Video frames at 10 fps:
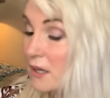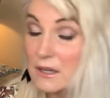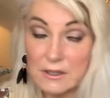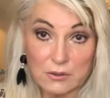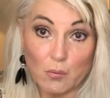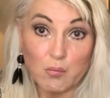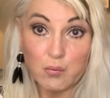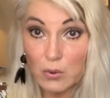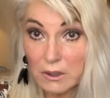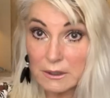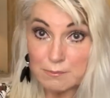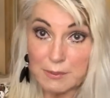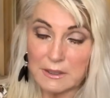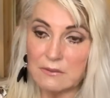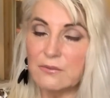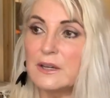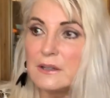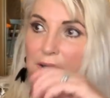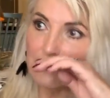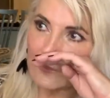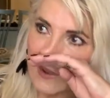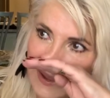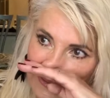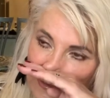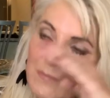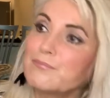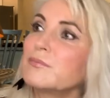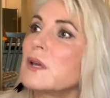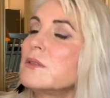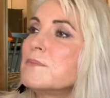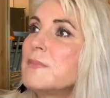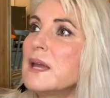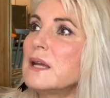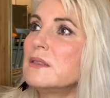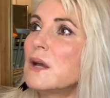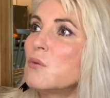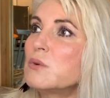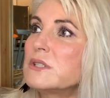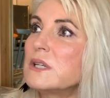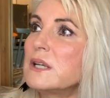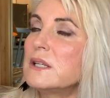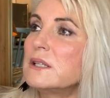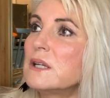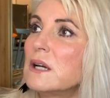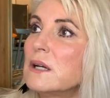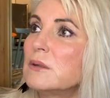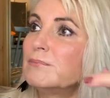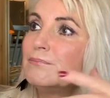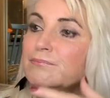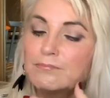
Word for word: It is a really big event. In fact, the man that was in, um,